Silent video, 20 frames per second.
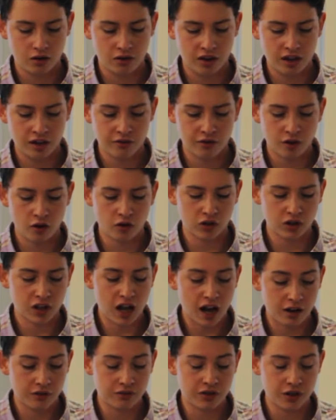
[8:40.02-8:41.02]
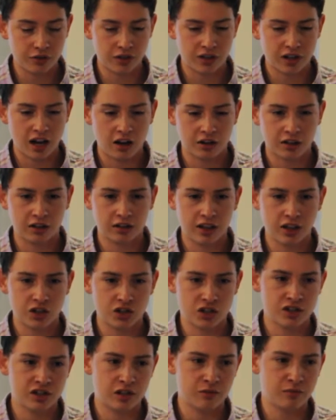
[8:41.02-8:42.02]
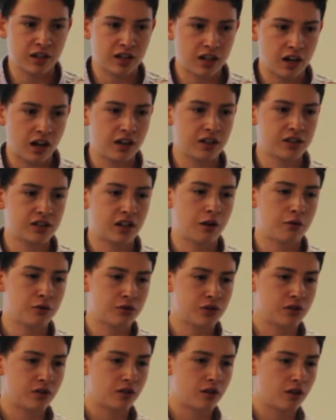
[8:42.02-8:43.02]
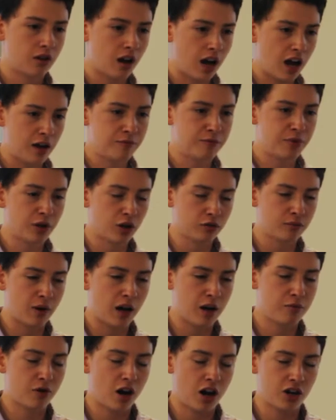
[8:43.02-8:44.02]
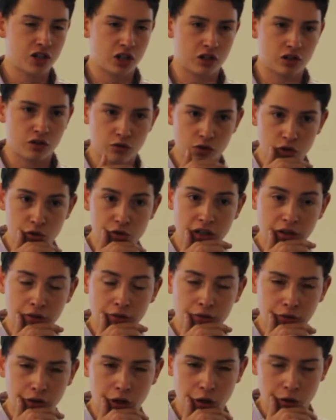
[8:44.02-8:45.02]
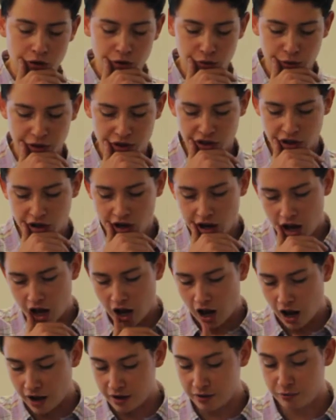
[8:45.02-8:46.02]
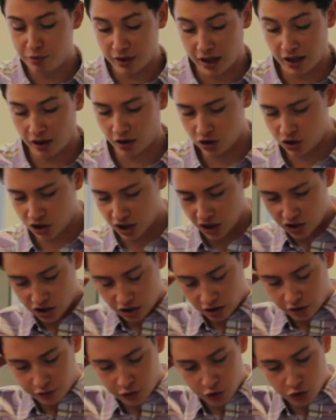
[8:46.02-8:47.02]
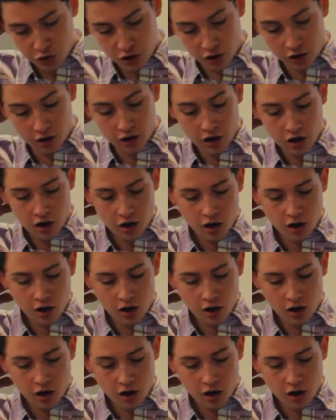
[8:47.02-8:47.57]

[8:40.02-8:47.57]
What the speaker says: involve a lot of different calculations, and because I built my project using floats, which I plan on changing in the future,